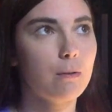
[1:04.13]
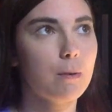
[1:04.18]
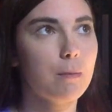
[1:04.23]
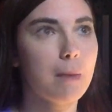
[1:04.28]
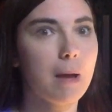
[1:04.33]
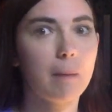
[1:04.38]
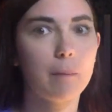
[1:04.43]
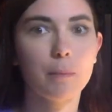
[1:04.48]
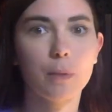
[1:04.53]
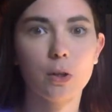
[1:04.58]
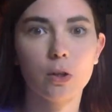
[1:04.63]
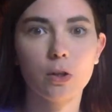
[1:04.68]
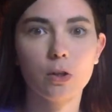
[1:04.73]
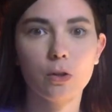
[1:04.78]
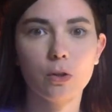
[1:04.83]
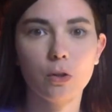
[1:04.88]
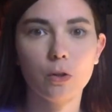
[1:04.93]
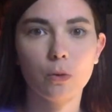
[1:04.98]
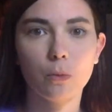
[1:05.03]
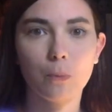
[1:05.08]

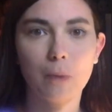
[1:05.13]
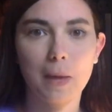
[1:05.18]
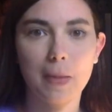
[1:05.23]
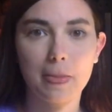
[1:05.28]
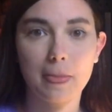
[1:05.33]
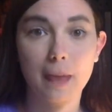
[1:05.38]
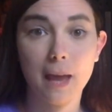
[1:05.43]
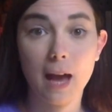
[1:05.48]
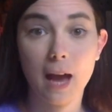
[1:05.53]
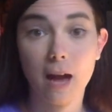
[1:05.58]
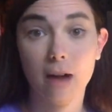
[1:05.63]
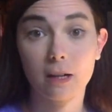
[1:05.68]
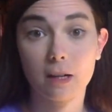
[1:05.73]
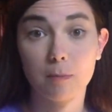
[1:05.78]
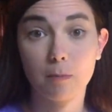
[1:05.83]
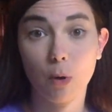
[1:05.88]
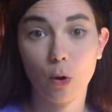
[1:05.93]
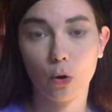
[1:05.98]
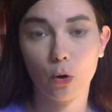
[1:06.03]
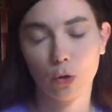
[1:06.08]
remember when the
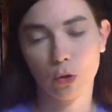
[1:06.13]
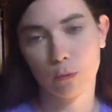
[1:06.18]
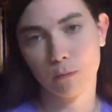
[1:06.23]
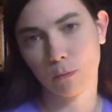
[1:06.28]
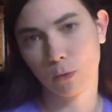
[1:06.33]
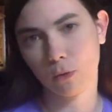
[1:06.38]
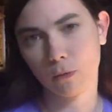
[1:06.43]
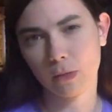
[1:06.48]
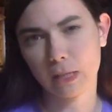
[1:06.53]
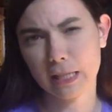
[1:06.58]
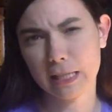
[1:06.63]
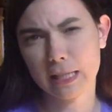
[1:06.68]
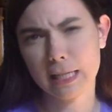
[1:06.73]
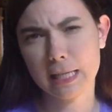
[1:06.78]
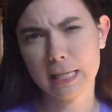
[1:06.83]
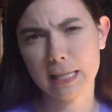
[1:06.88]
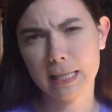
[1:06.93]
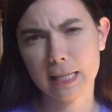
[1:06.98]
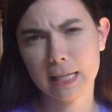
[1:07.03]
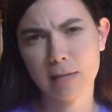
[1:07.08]
Harry Potter
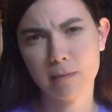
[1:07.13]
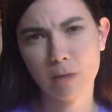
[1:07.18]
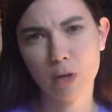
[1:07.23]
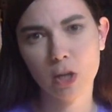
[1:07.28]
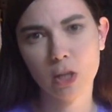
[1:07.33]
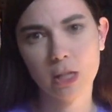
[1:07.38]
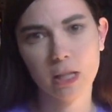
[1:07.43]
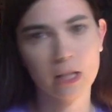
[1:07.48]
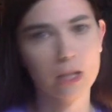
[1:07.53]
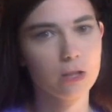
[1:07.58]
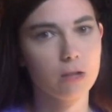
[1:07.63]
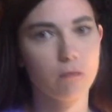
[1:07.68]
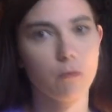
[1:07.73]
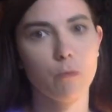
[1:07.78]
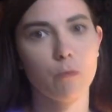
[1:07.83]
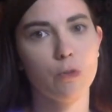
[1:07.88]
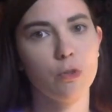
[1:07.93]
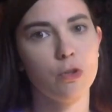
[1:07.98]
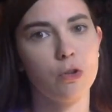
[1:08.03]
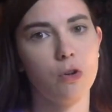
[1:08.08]
movies came out, like
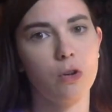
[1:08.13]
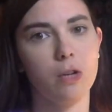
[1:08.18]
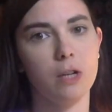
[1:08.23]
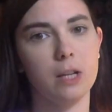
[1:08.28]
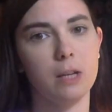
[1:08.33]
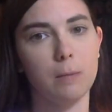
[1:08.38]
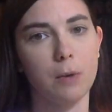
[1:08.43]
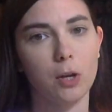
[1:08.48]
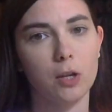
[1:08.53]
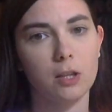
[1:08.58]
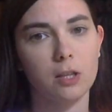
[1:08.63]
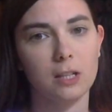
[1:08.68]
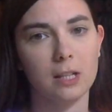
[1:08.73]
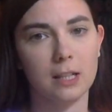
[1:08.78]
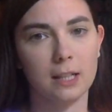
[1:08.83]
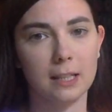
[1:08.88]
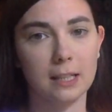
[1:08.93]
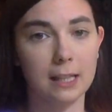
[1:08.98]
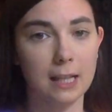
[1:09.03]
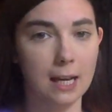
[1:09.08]
someone was talking about that
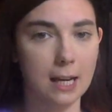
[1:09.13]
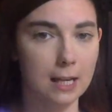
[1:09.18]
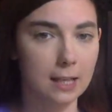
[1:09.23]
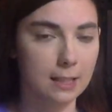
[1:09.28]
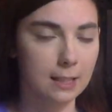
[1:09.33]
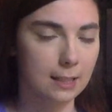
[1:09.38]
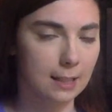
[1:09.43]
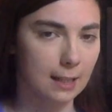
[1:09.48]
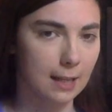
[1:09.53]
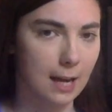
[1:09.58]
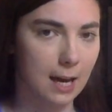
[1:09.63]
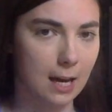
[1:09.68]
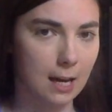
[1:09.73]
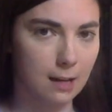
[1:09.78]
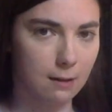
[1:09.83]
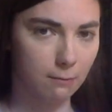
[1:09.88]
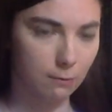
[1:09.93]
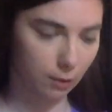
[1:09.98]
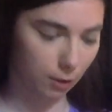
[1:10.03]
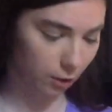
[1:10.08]
in class, the
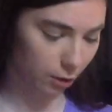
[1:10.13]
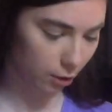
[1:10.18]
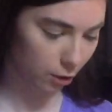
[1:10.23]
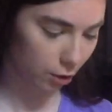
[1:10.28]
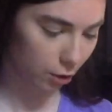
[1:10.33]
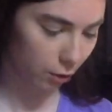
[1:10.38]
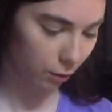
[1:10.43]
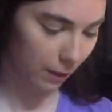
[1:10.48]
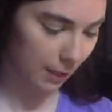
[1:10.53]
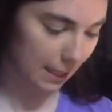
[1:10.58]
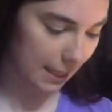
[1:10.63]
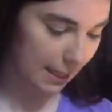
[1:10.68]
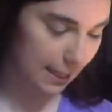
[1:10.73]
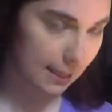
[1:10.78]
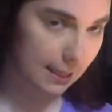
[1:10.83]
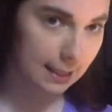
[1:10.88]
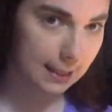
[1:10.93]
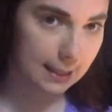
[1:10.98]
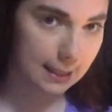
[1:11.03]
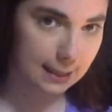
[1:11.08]
cat wants to join in.